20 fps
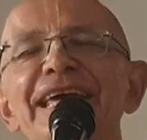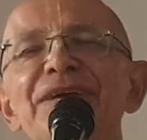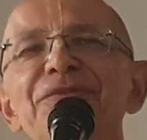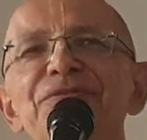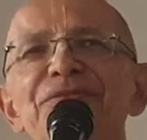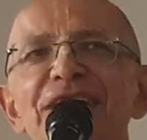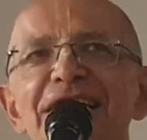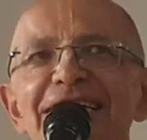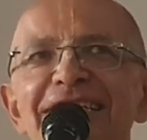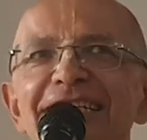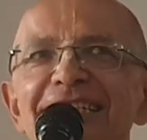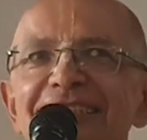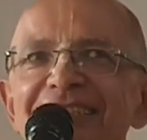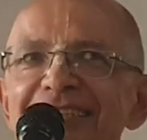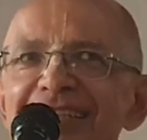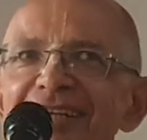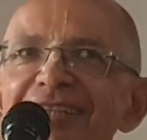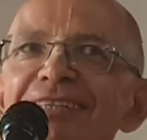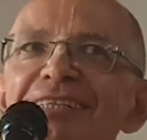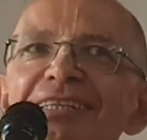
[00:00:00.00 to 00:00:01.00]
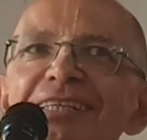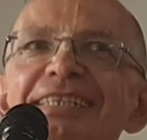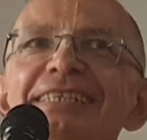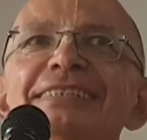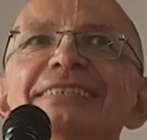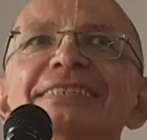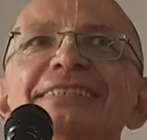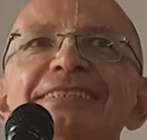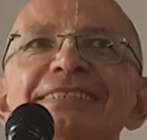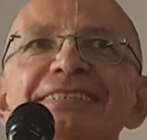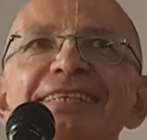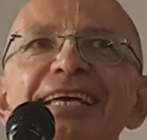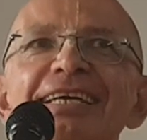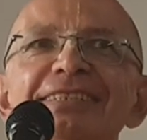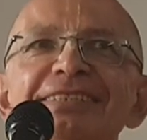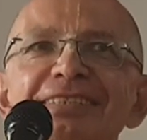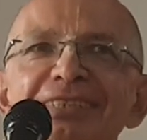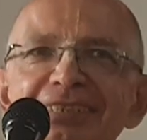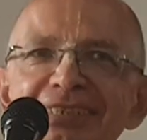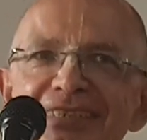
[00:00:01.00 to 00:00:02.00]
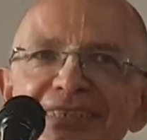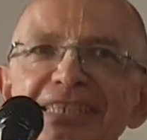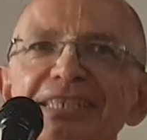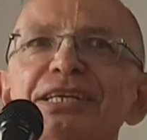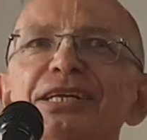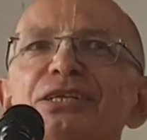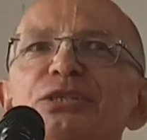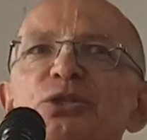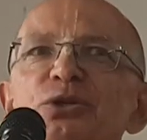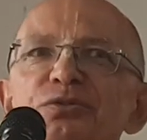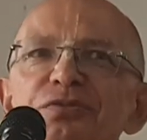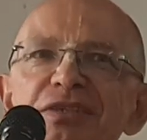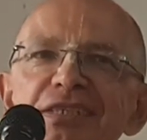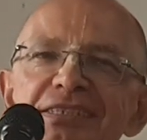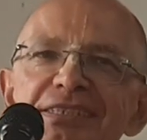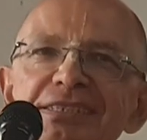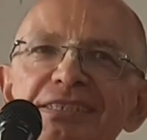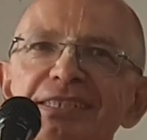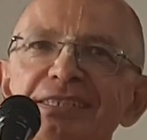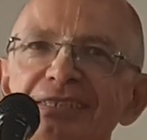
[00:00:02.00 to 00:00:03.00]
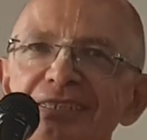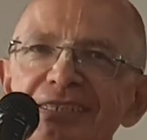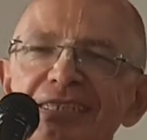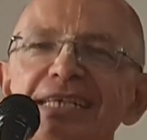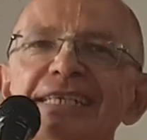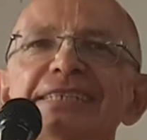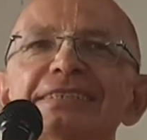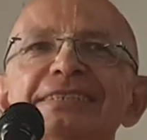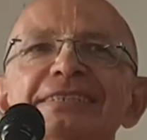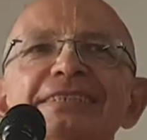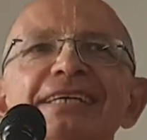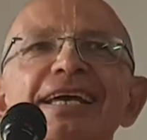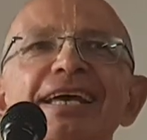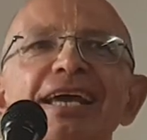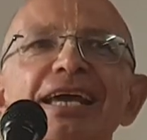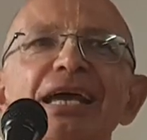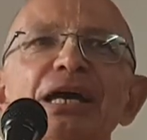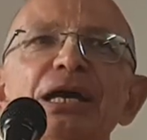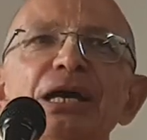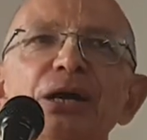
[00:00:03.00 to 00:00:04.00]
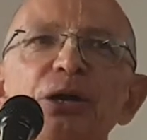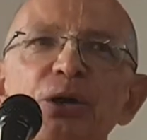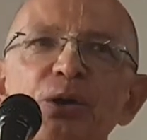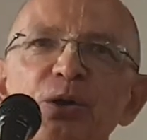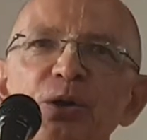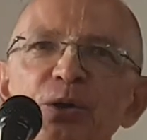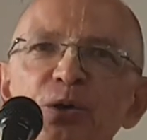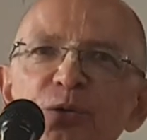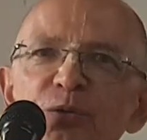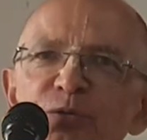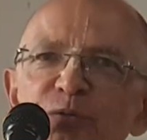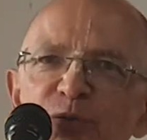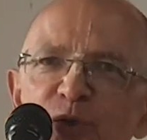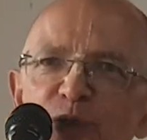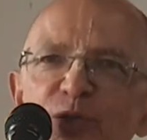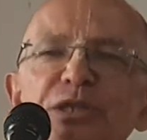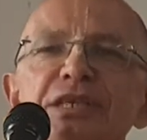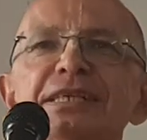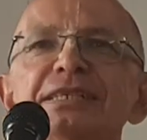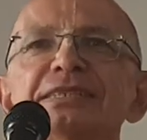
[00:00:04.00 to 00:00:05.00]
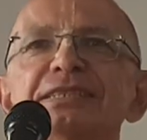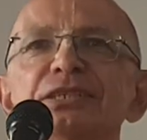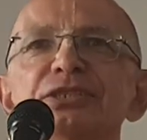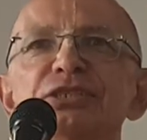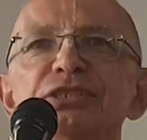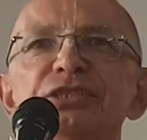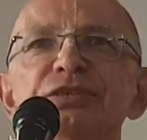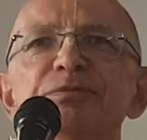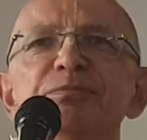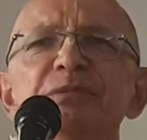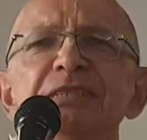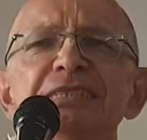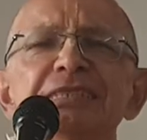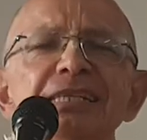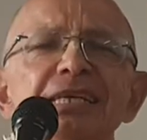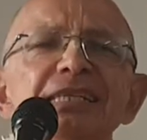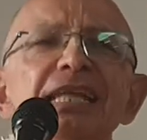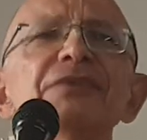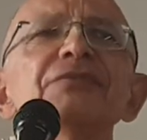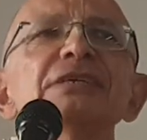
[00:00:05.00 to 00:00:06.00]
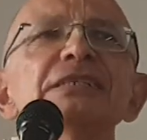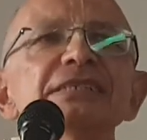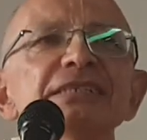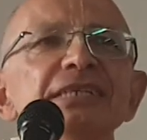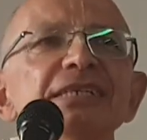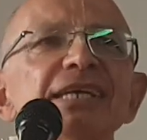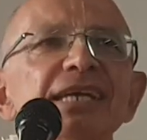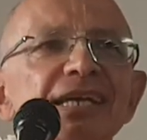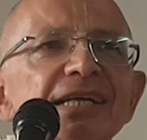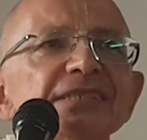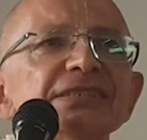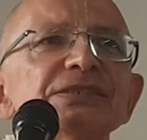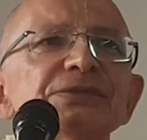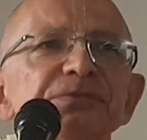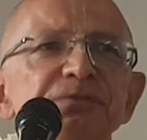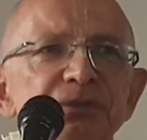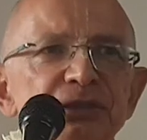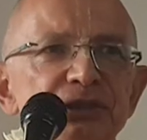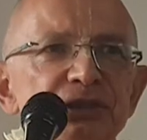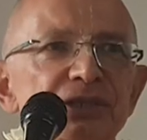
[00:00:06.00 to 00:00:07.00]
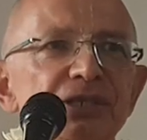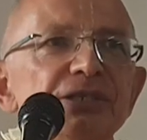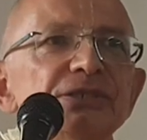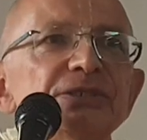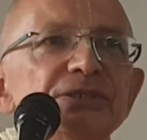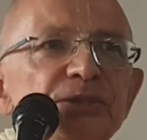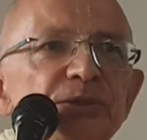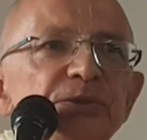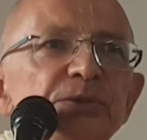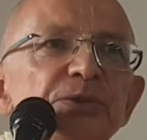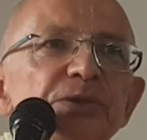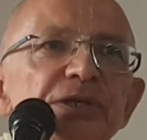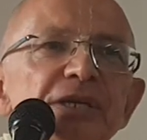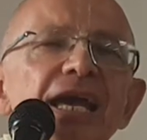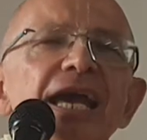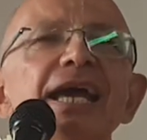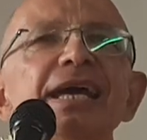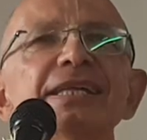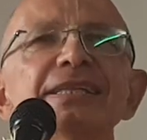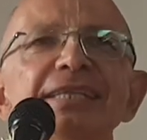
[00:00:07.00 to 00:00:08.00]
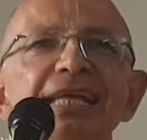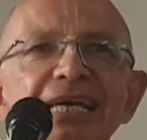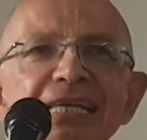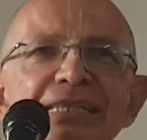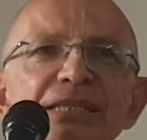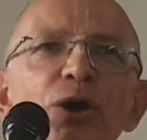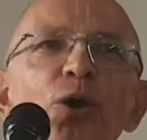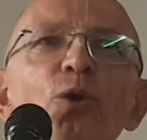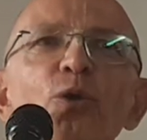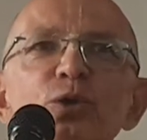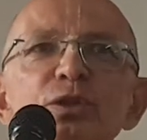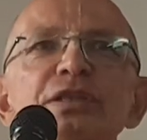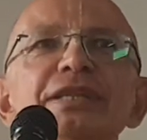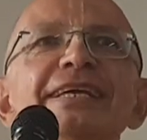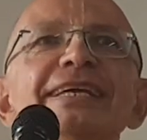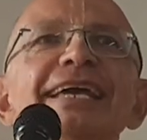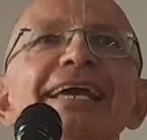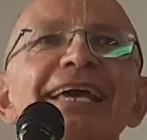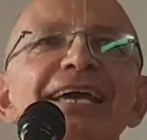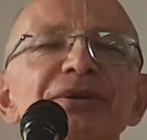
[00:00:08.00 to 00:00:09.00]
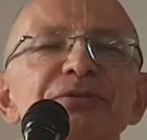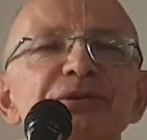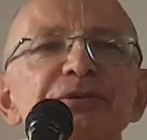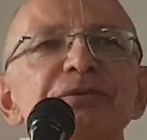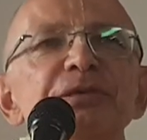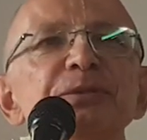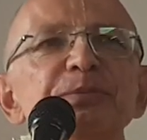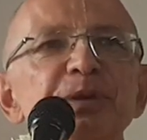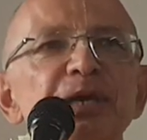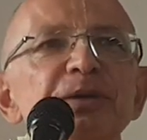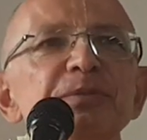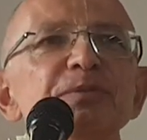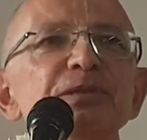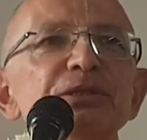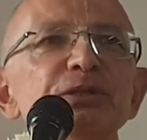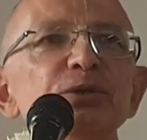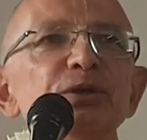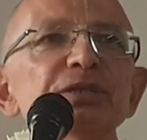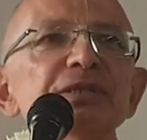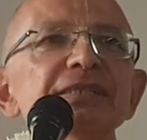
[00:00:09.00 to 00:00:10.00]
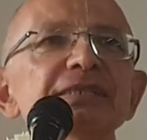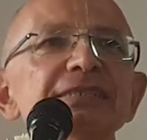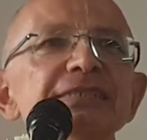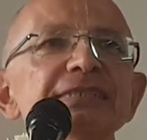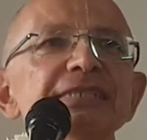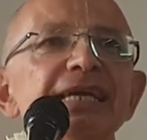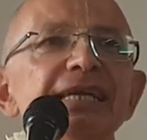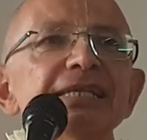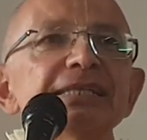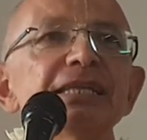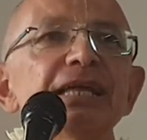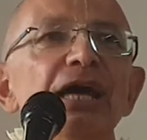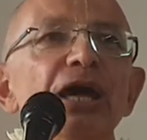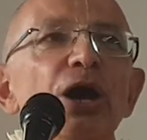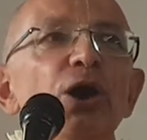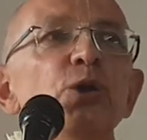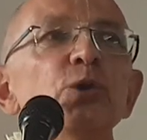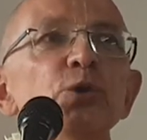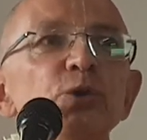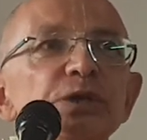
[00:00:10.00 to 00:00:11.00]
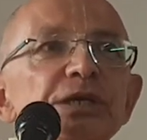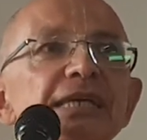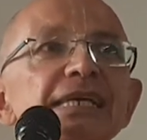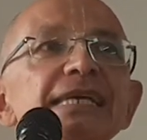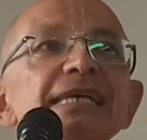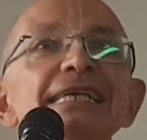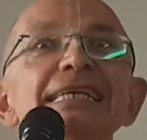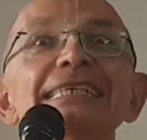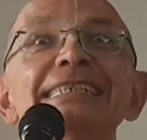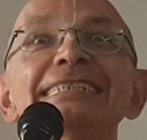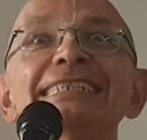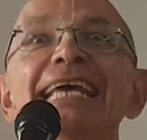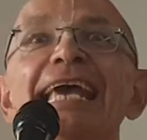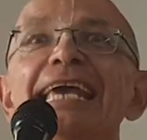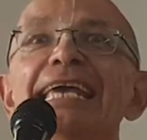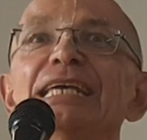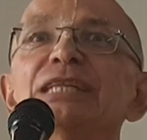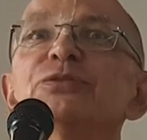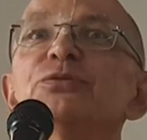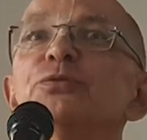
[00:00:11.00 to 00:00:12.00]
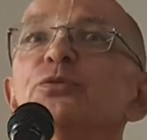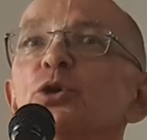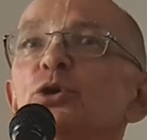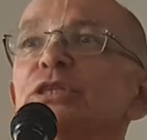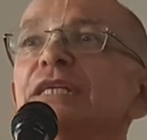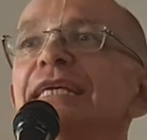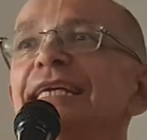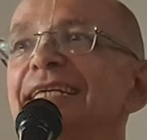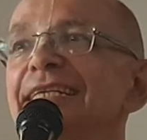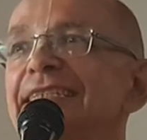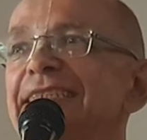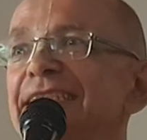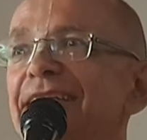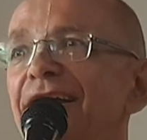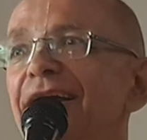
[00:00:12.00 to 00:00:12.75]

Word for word: if we understand this as the secret of his success, of all his achievements and everything else which he is doing, then only we will be able to understand who he is and what he is